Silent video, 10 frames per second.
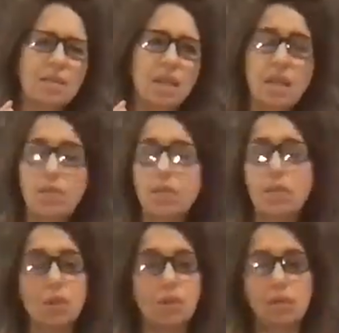Even
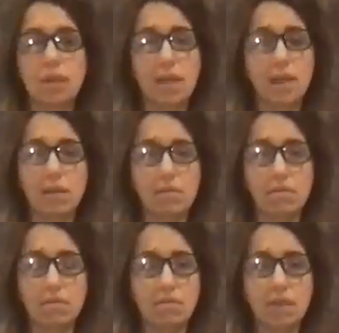though at
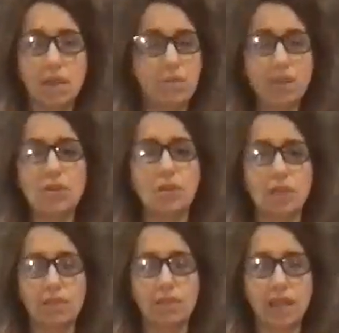a rational level,